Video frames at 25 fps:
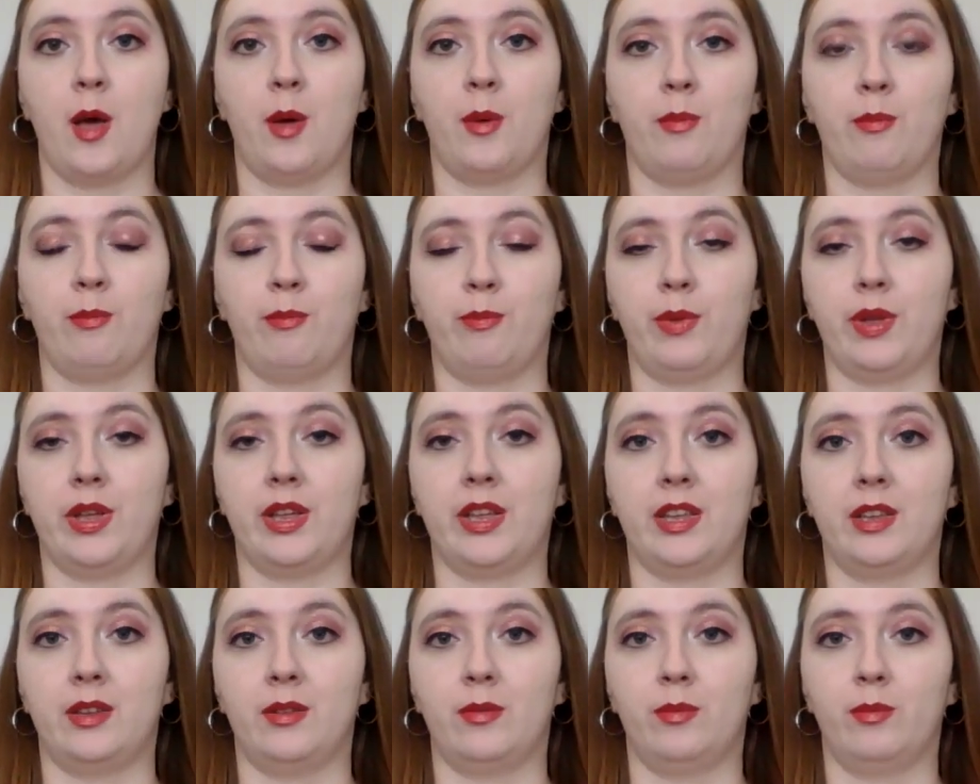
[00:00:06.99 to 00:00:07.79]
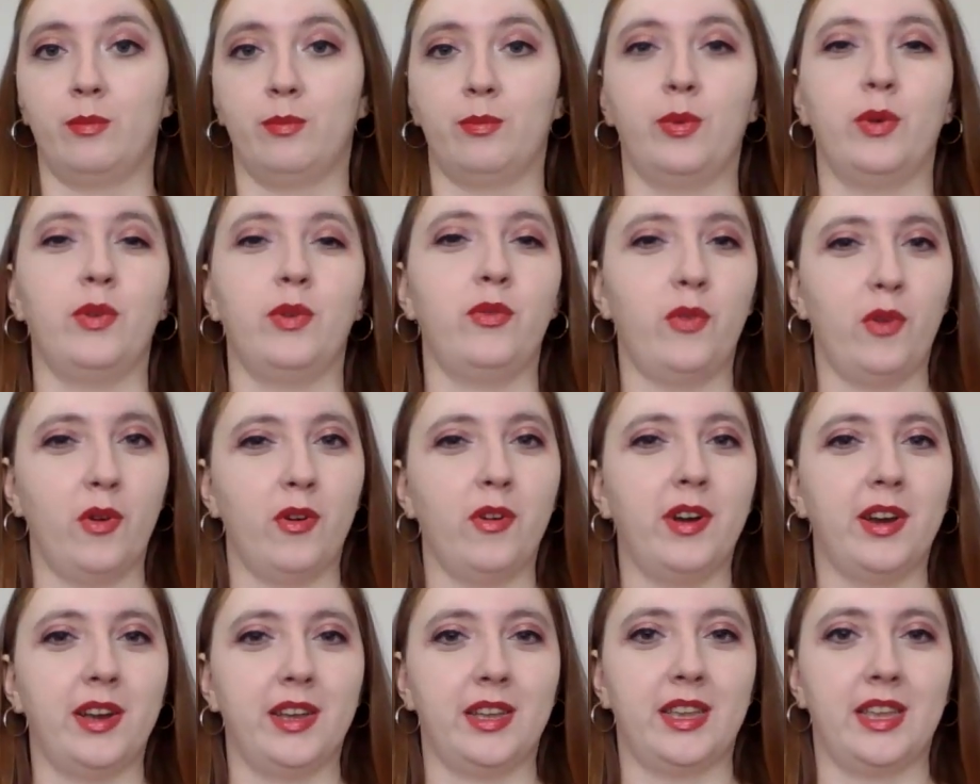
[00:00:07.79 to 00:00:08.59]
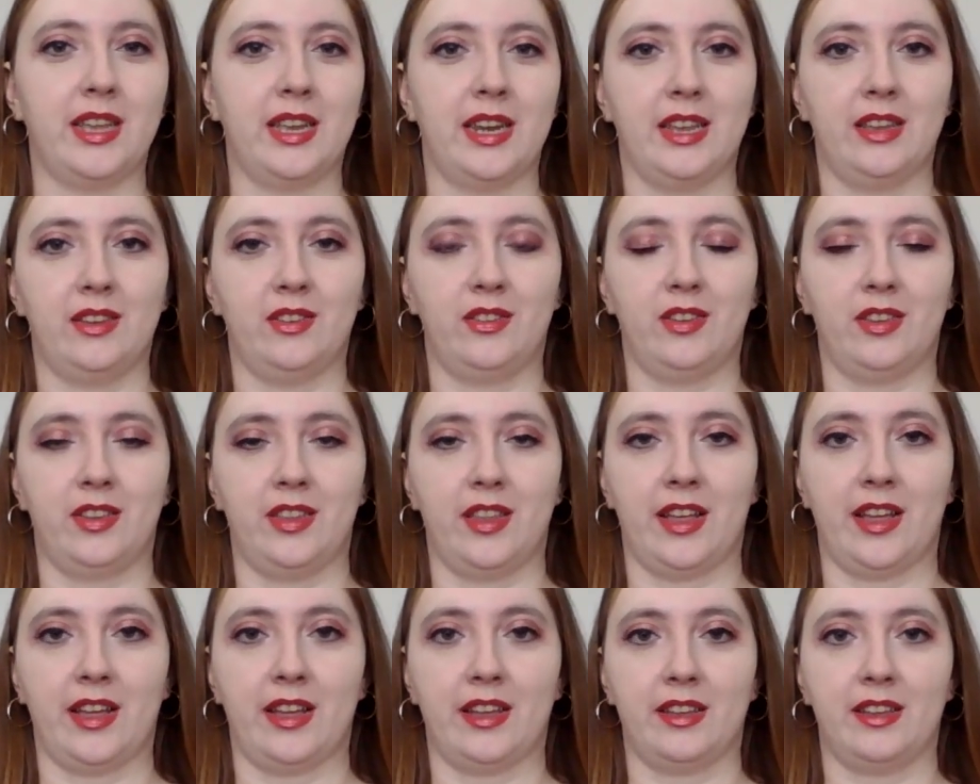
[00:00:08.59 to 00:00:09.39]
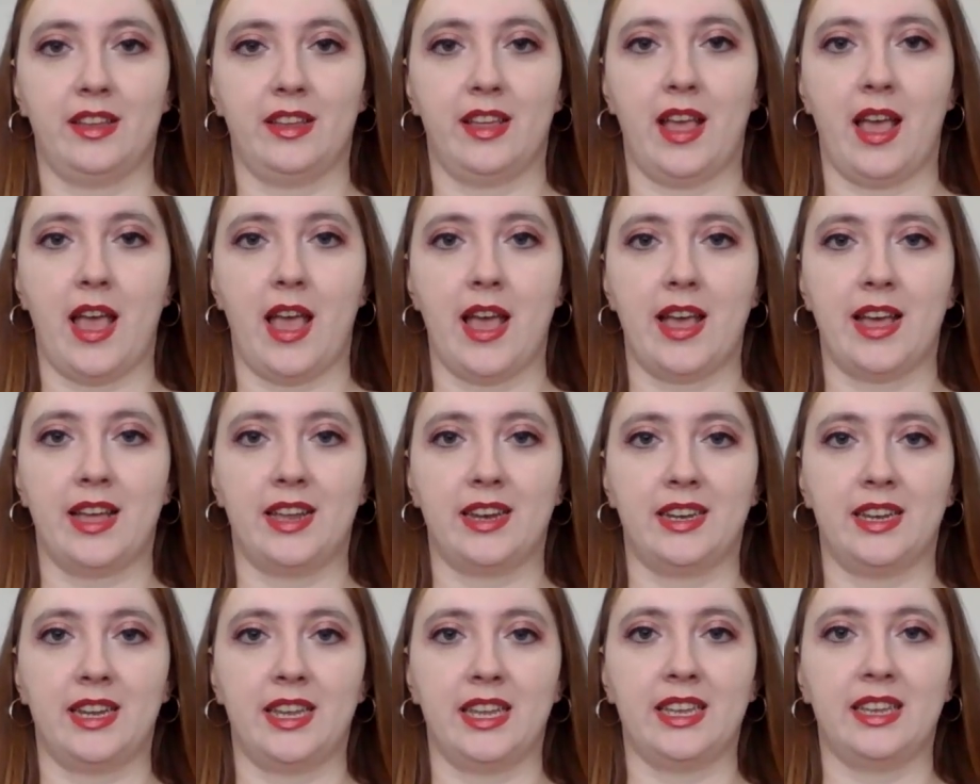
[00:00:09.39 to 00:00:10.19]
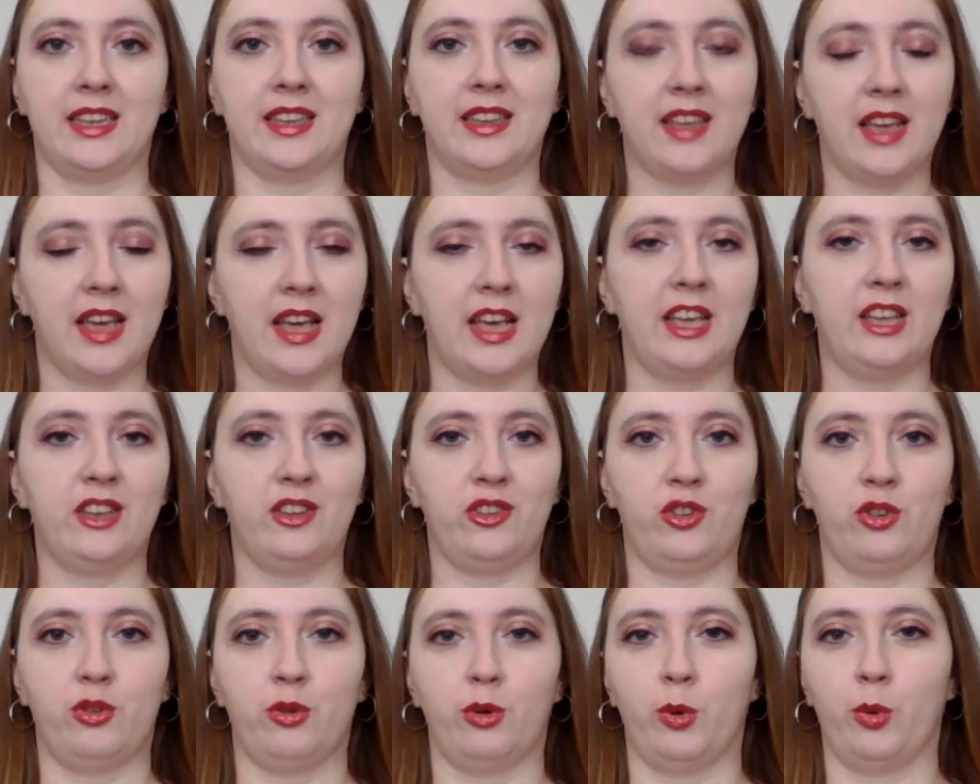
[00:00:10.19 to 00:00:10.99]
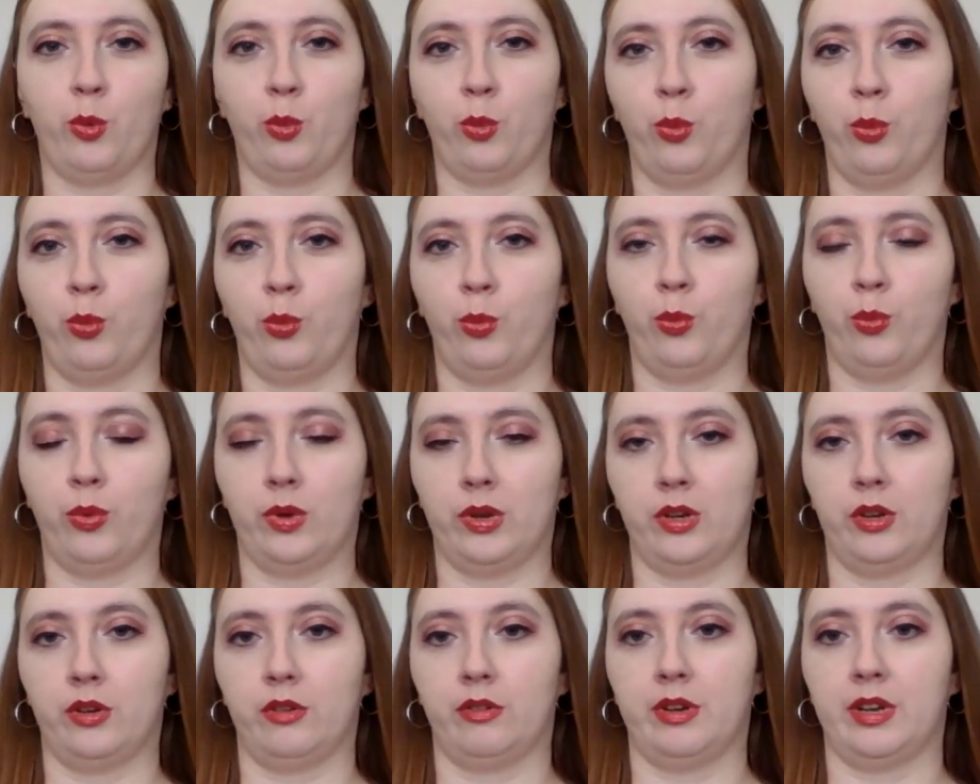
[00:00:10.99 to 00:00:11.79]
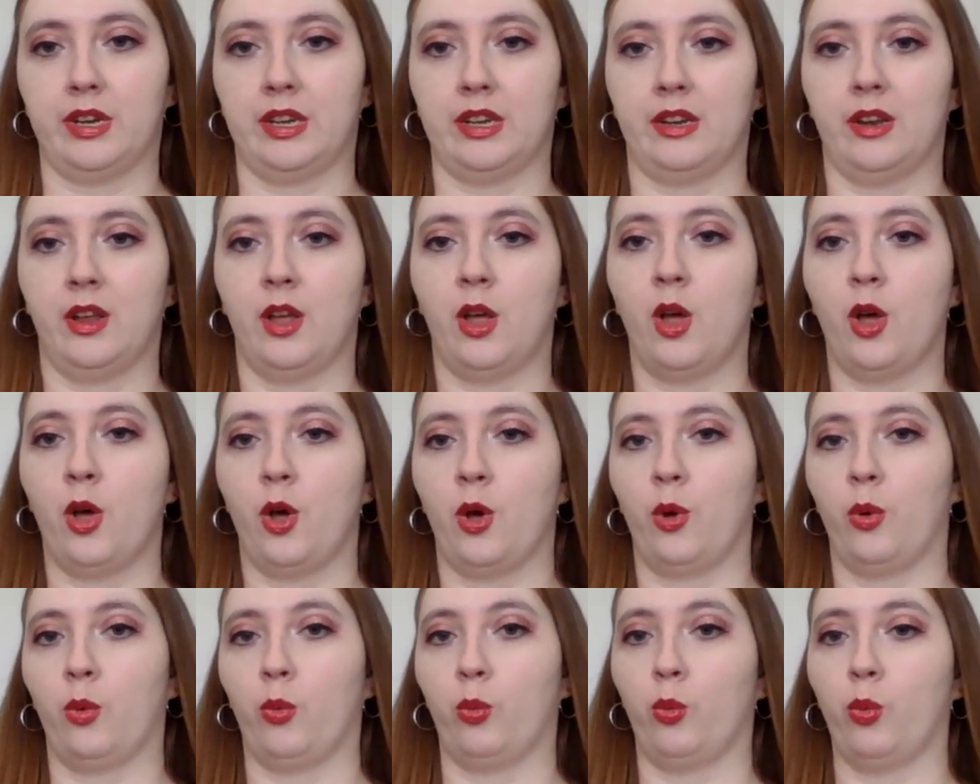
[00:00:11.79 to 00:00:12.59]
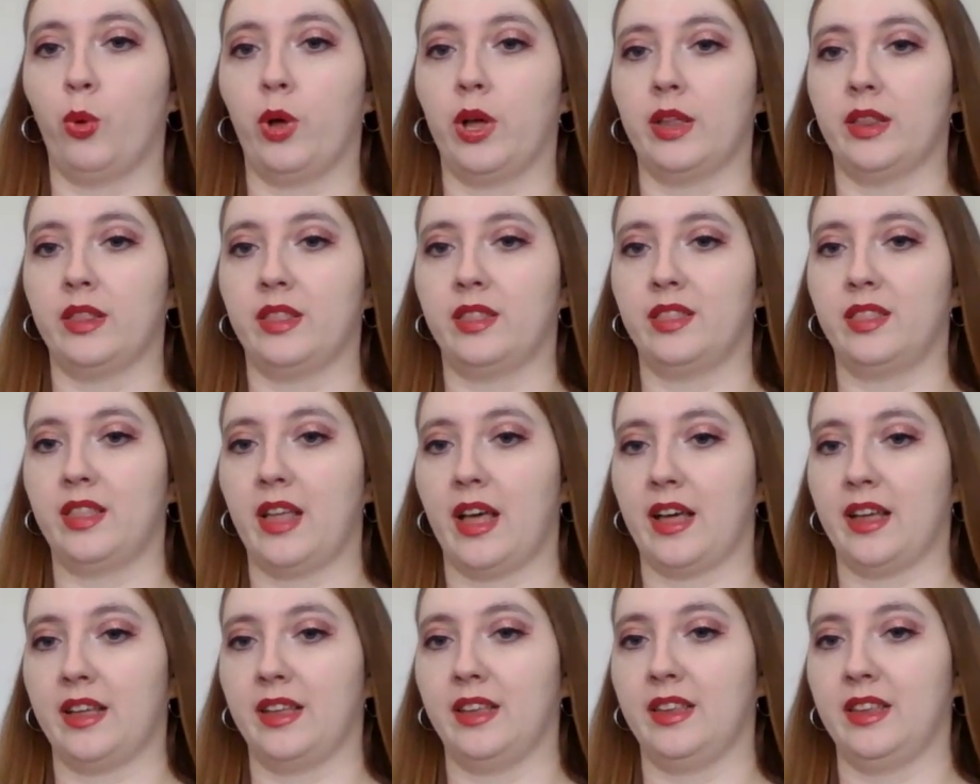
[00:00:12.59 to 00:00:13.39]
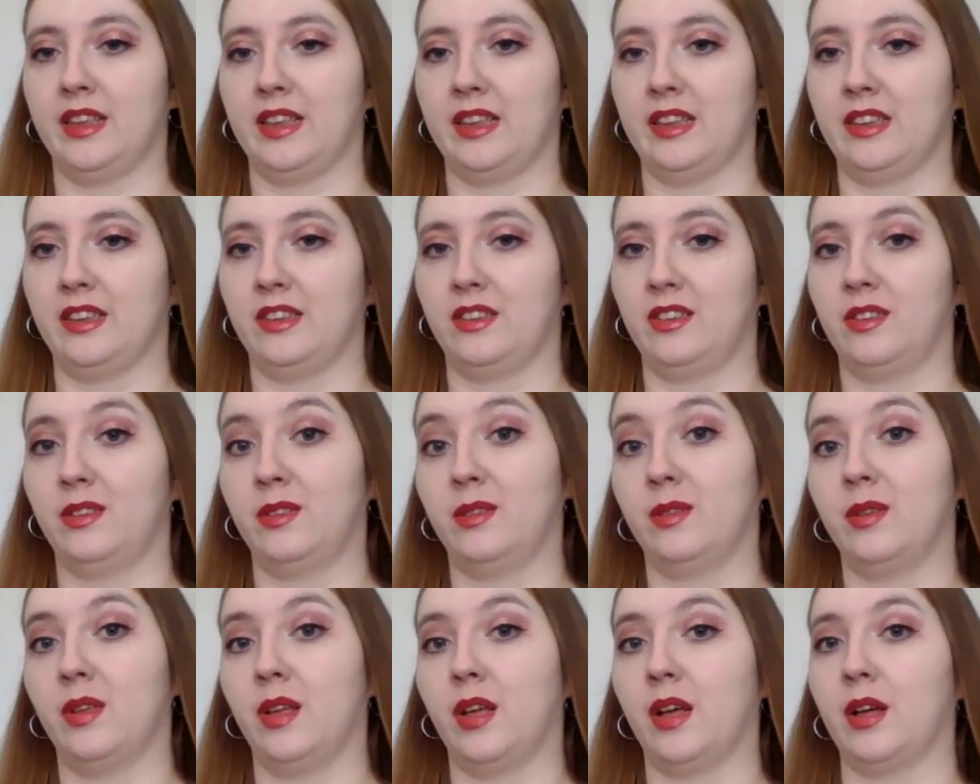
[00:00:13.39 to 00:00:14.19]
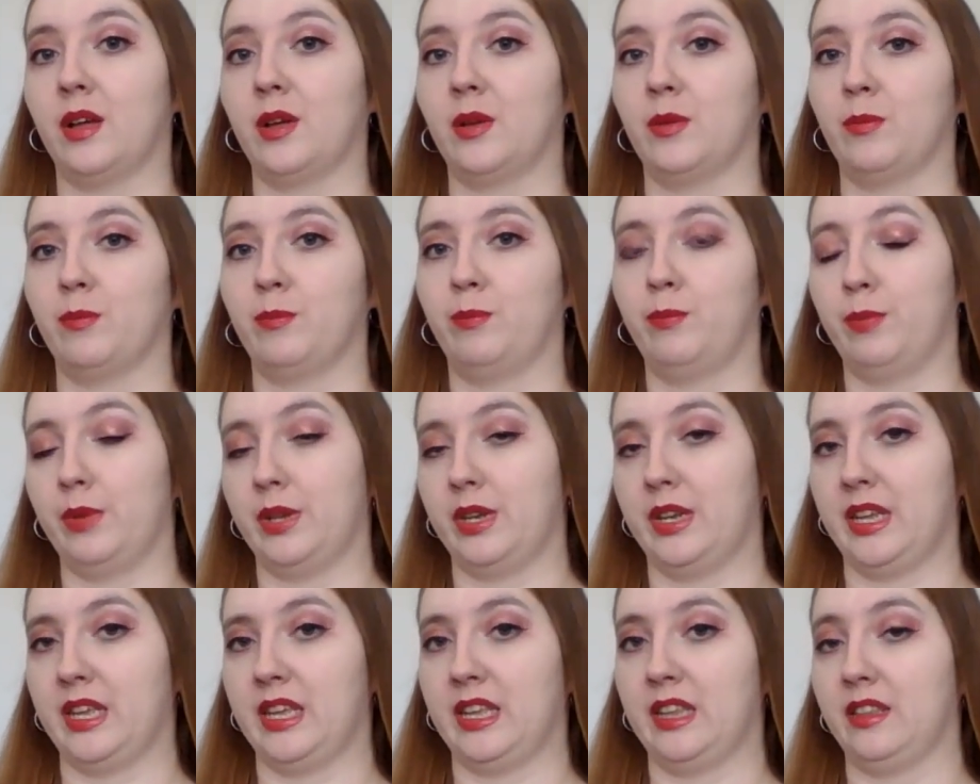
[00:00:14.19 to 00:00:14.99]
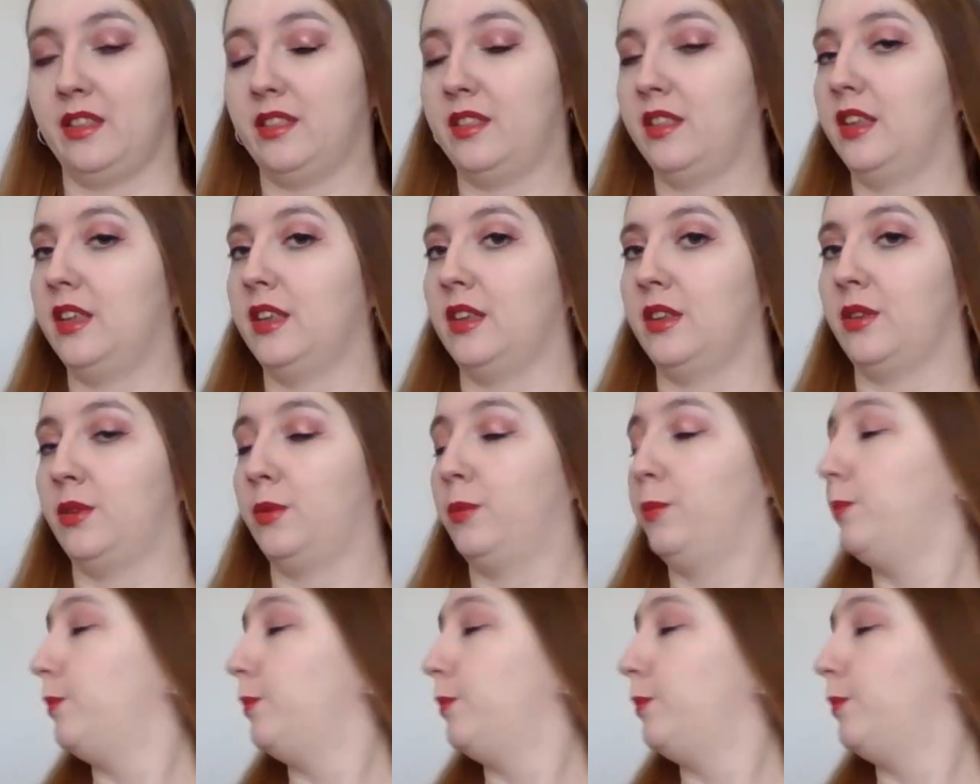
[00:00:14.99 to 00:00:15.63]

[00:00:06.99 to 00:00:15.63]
But before I get into that, and in case you're wondering what that is beneath his